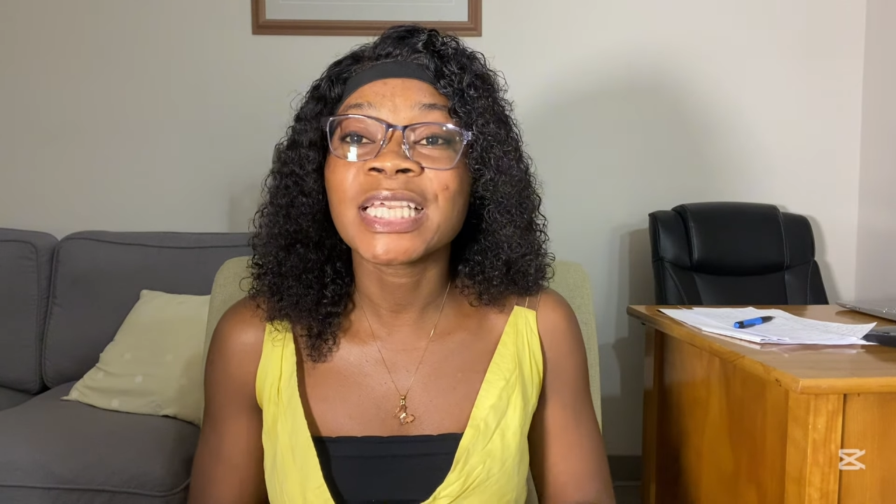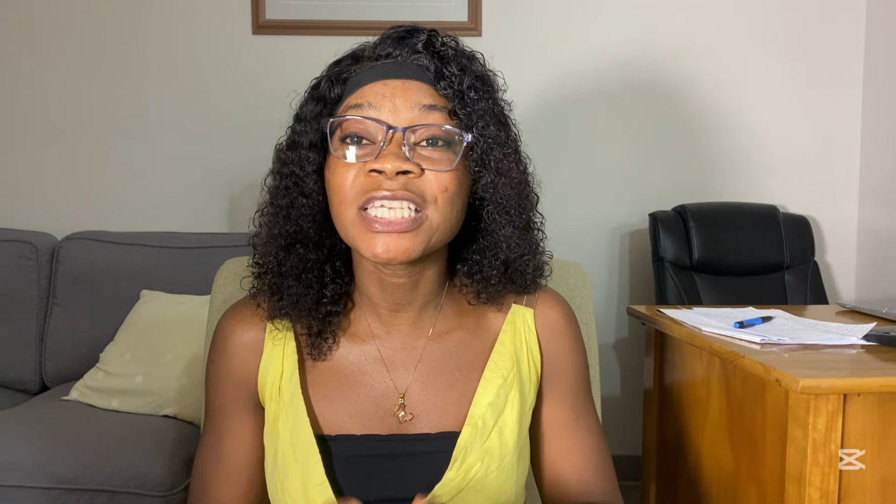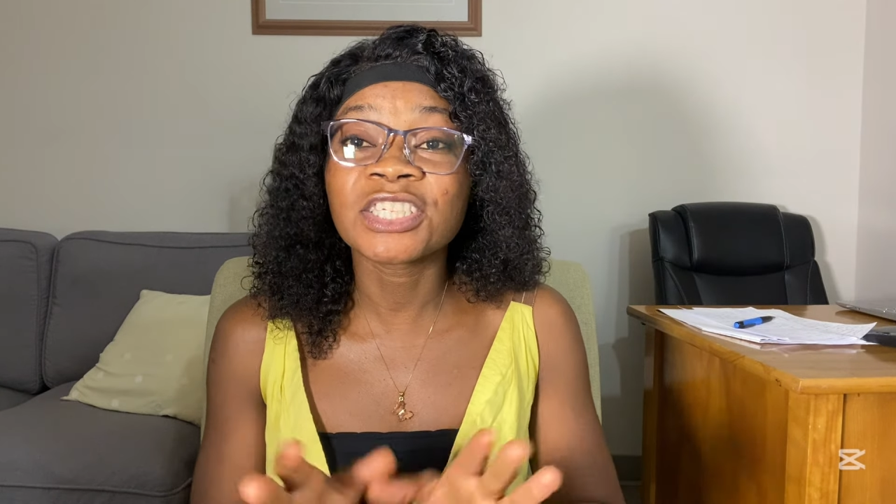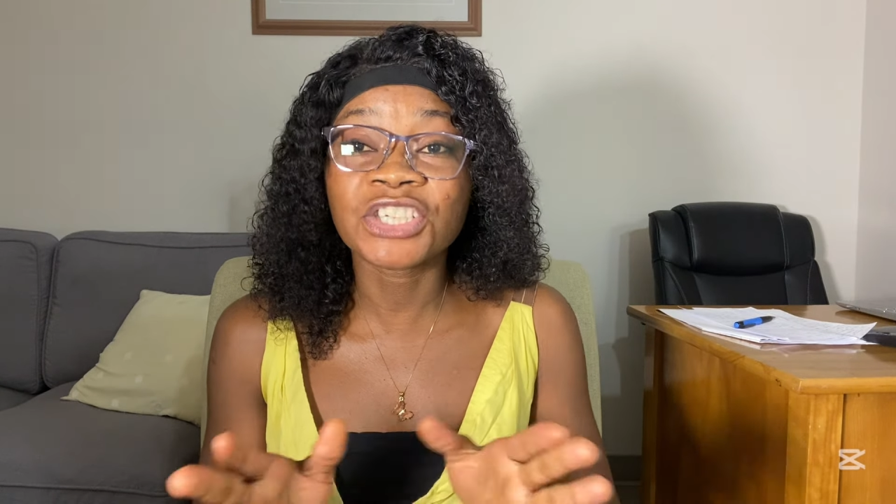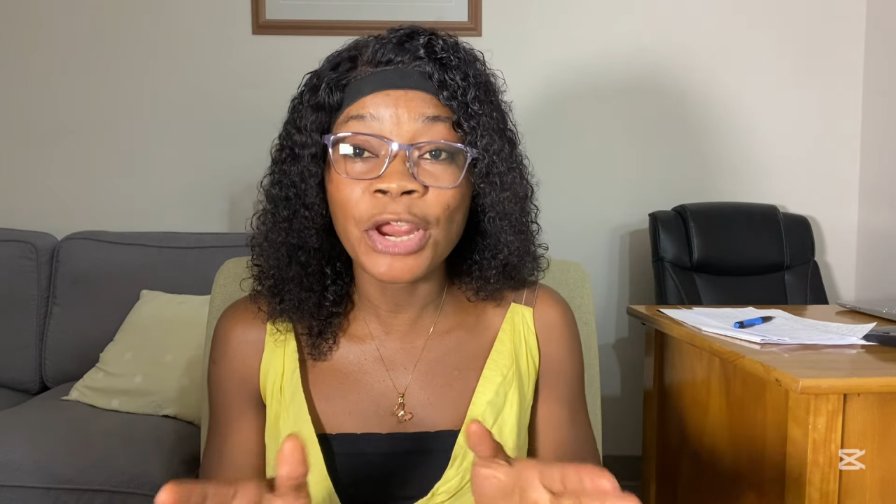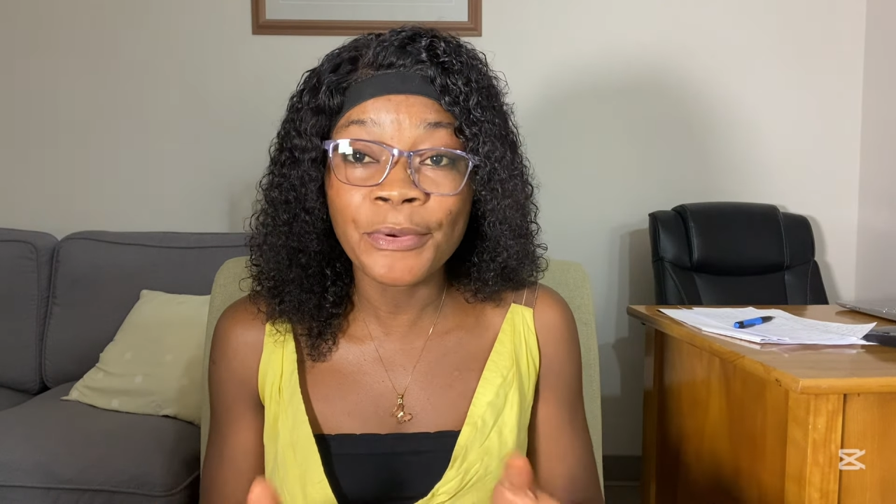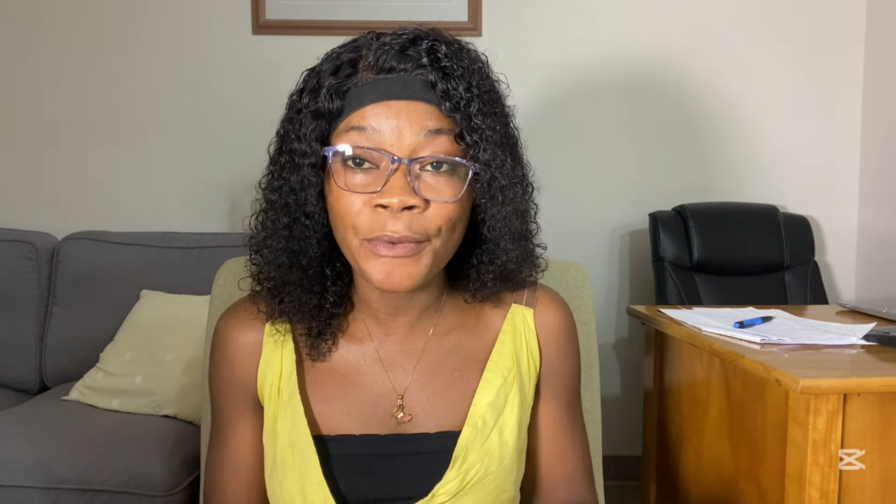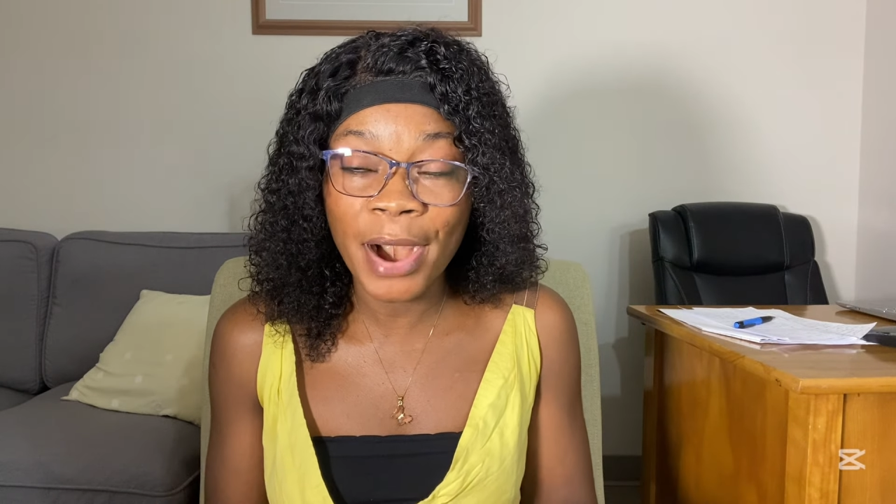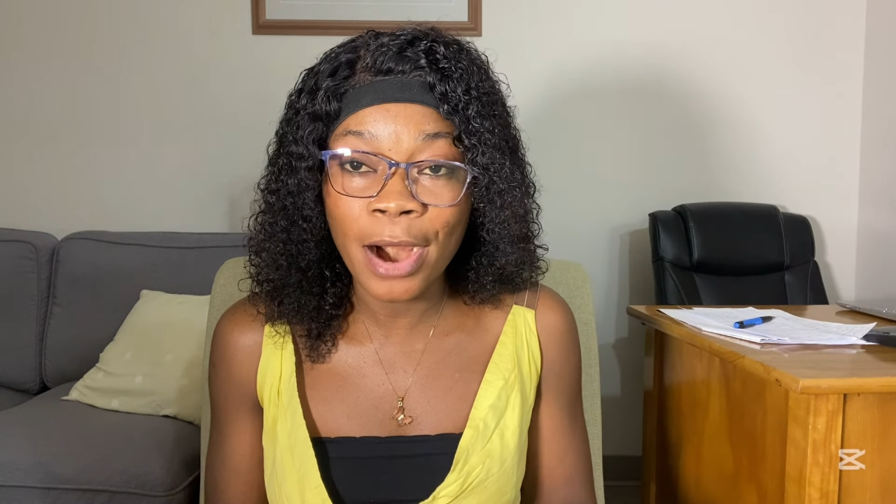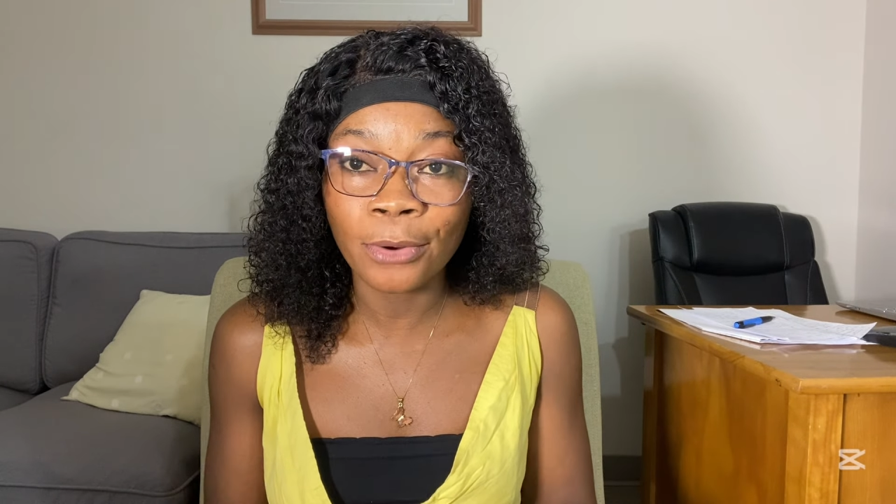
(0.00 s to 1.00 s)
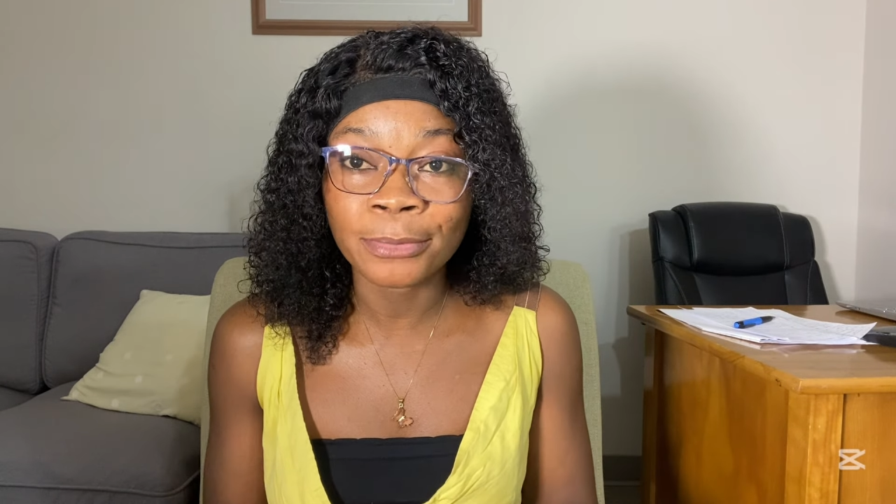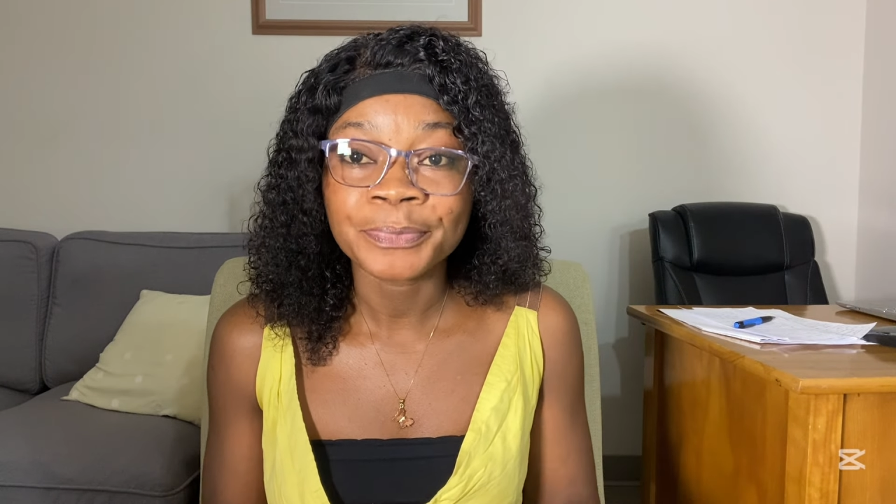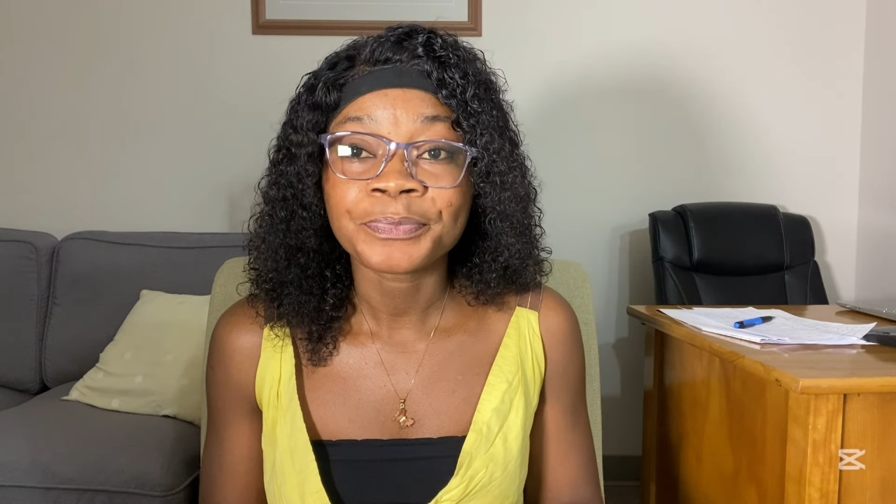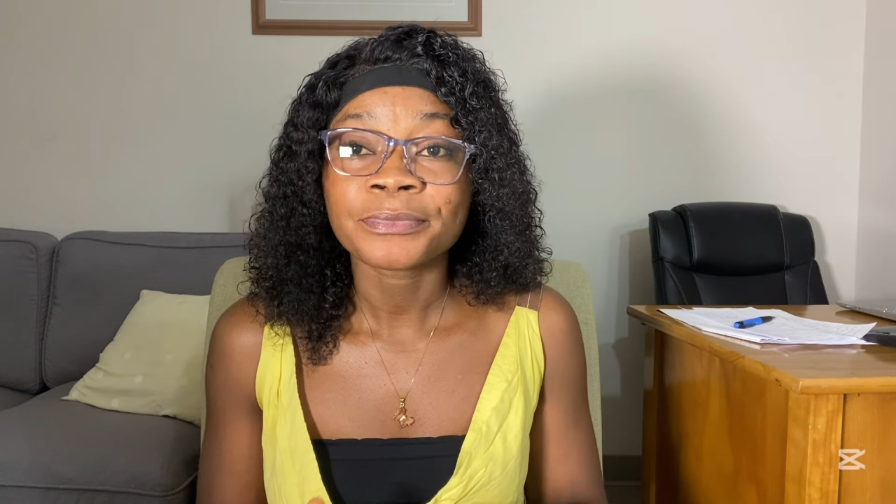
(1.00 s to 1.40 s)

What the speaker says: in general